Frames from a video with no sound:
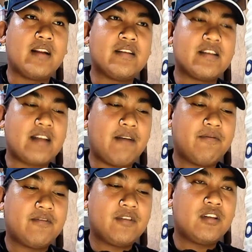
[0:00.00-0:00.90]
just
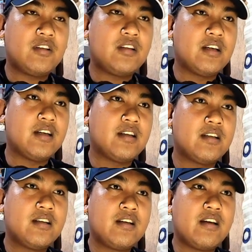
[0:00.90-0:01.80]
after the
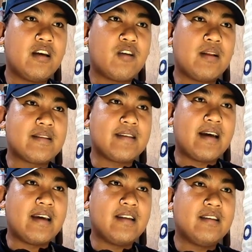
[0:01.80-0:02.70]
equal
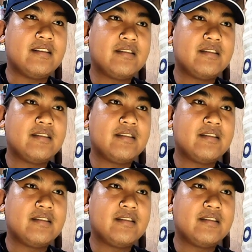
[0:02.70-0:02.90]
sign